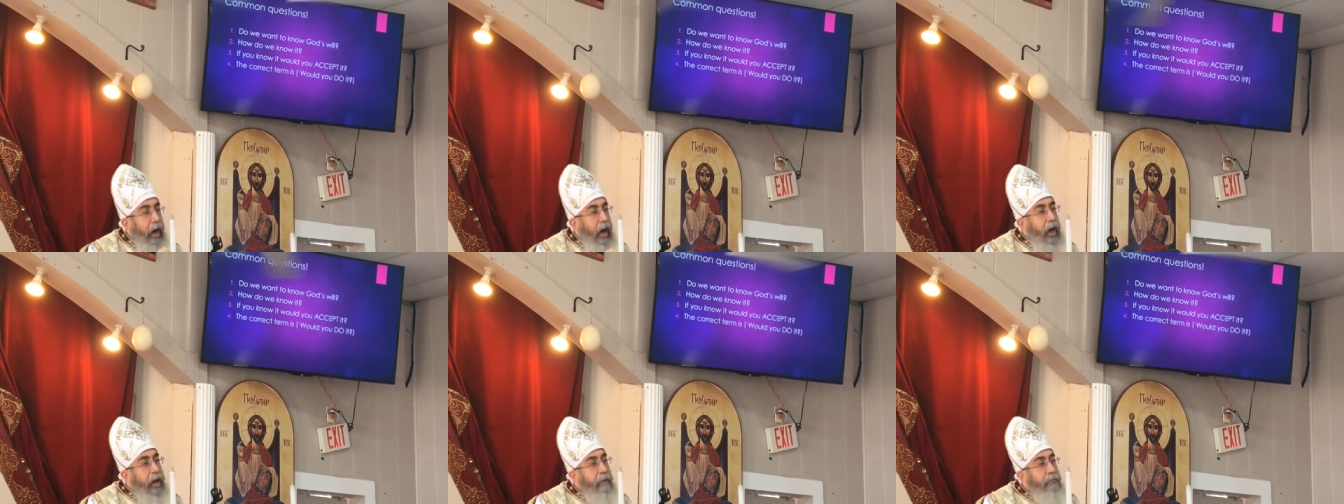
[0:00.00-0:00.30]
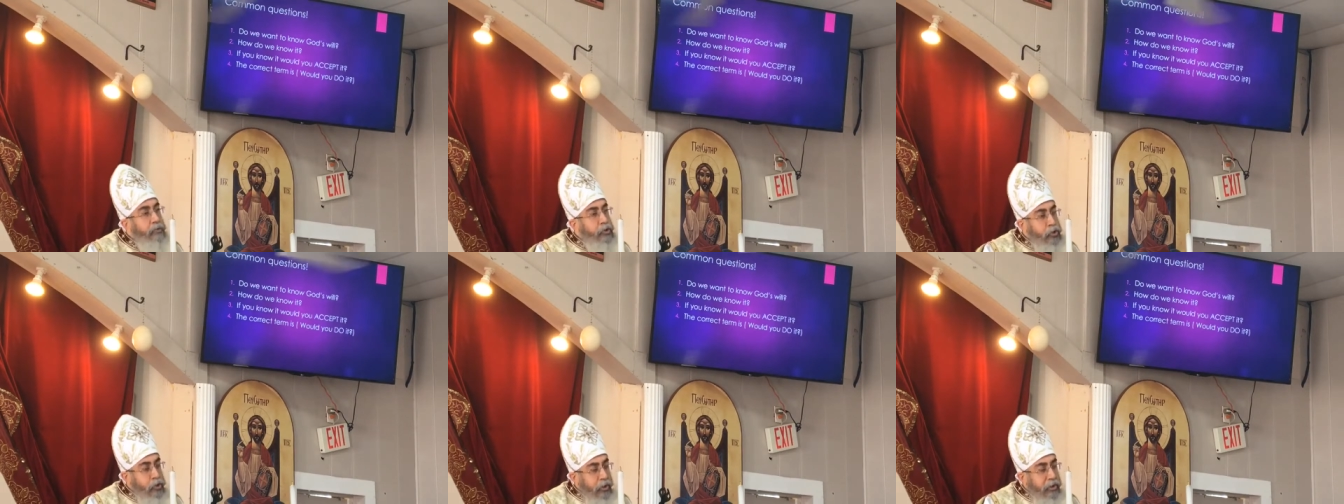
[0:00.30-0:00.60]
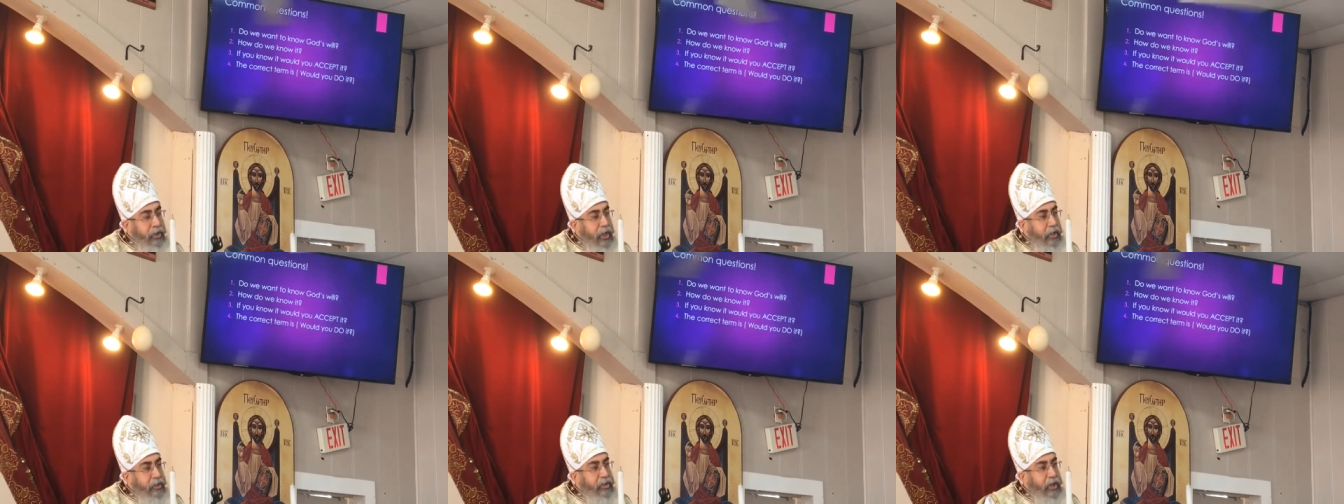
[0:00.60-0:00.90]
I am
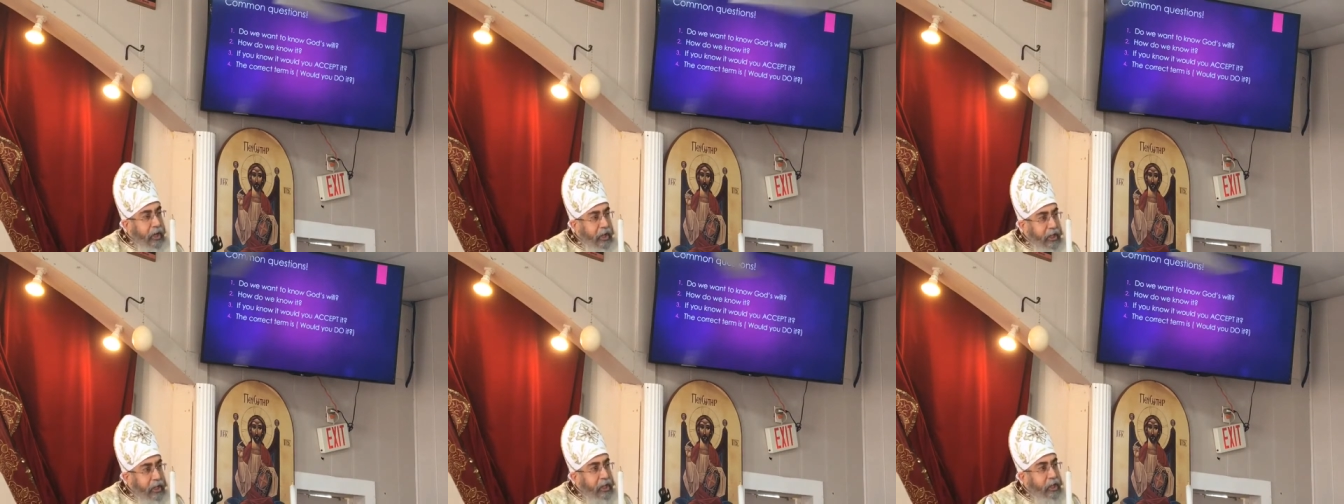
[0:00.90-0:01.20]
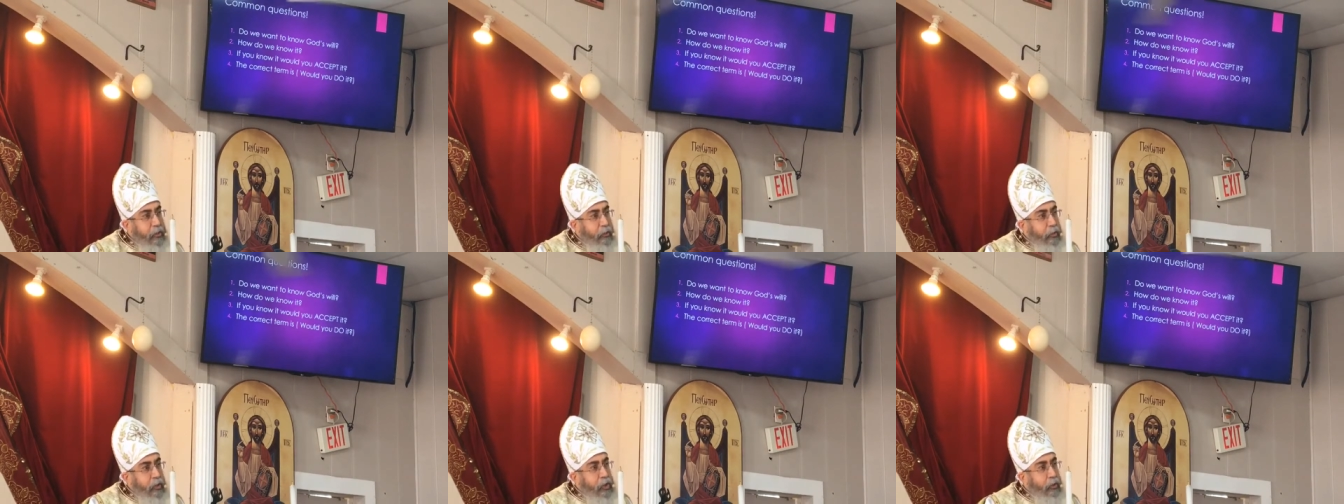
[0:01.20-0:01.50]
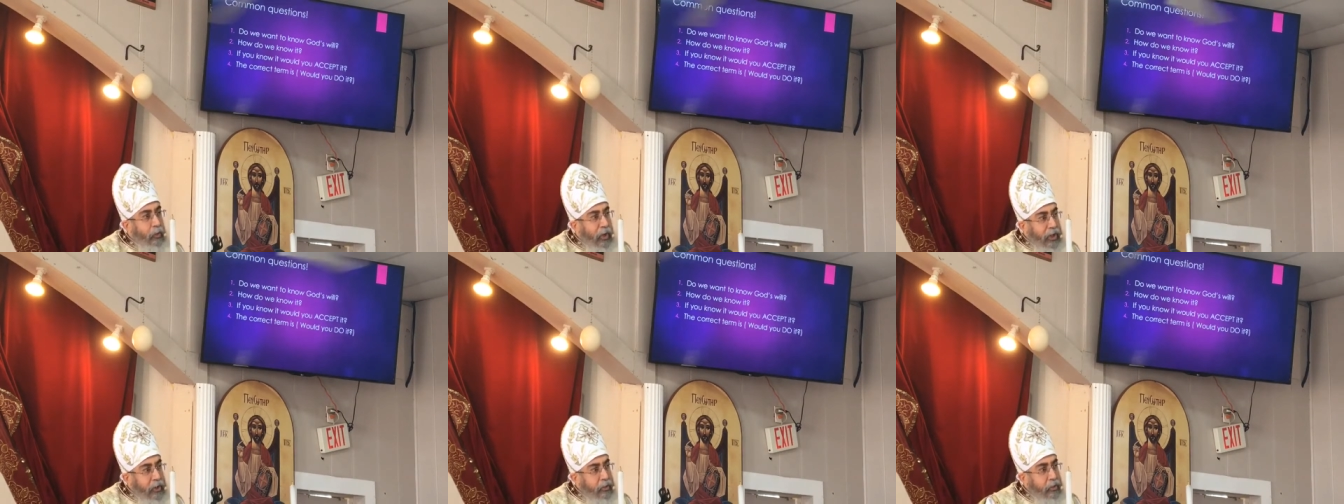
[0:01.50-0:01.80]
sure that really
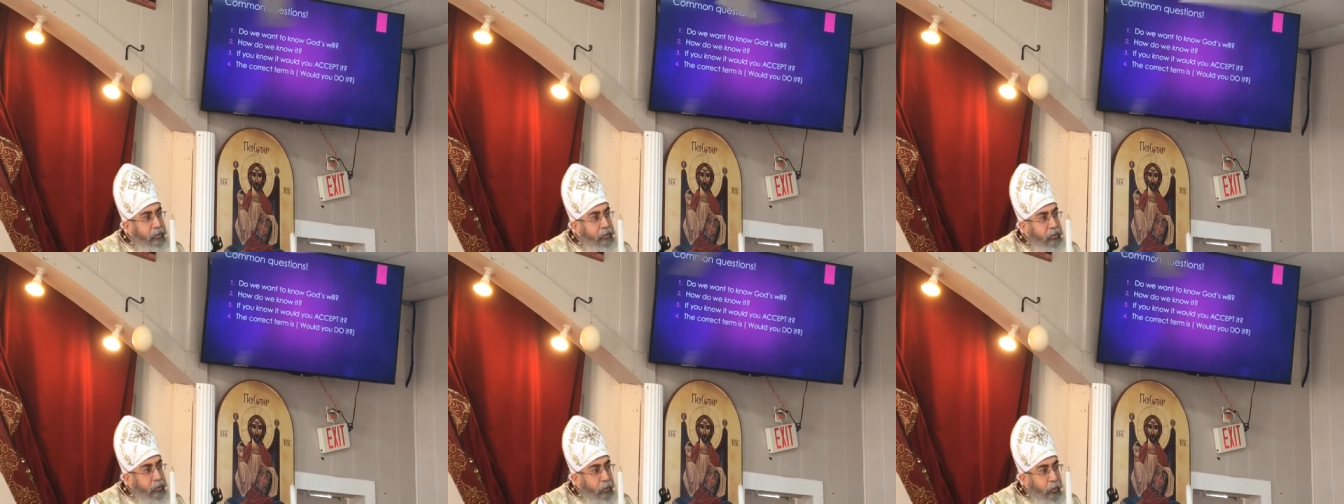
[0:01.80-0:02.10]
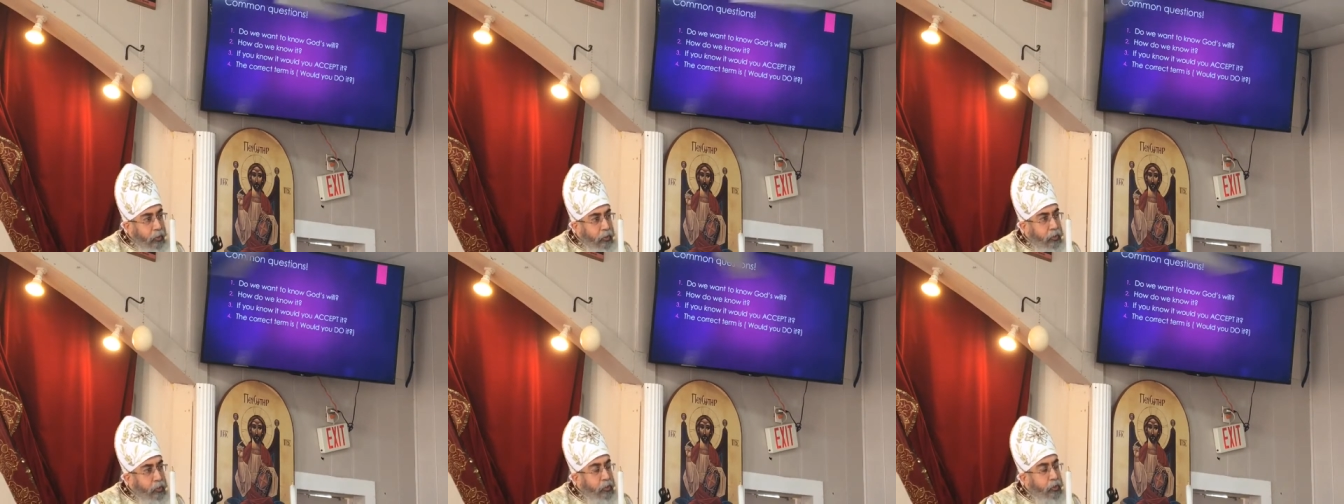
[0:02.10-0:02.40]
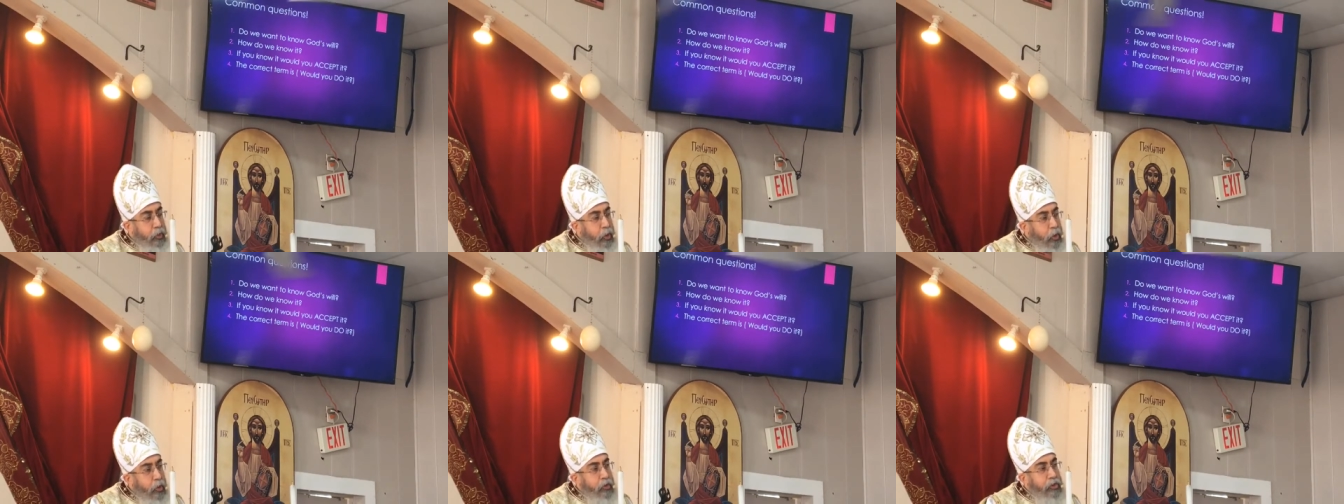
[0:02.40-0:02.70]
we want to,
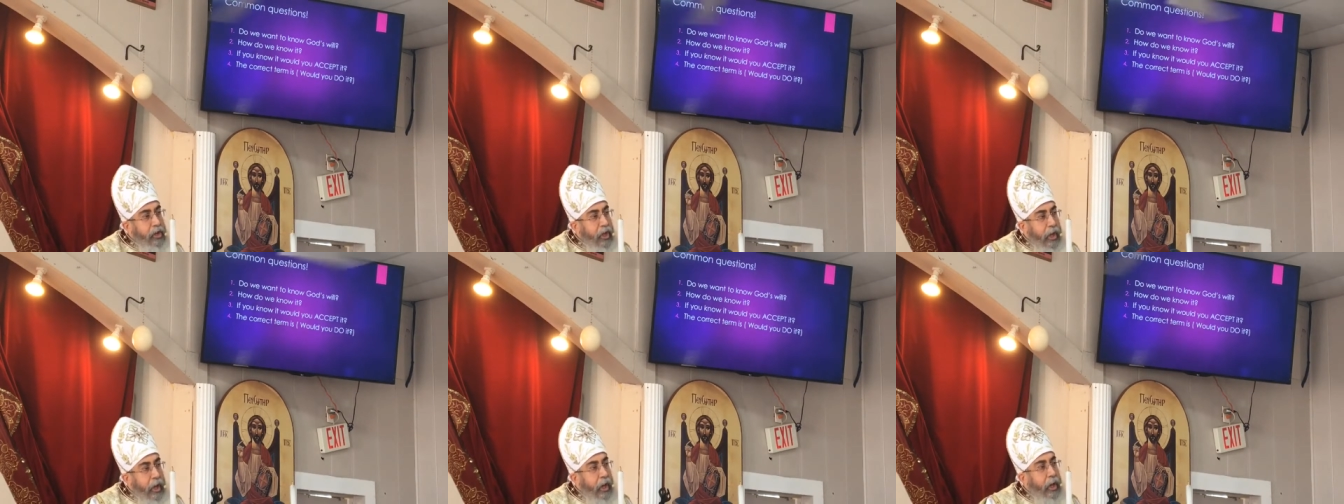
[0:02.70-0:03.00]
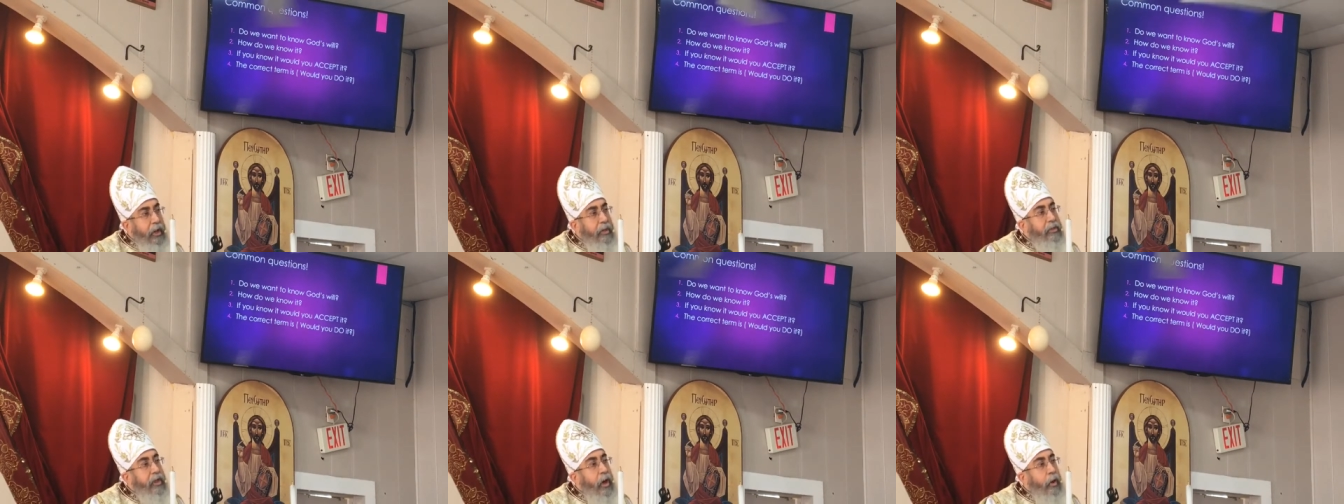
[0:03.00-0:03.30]
to know the,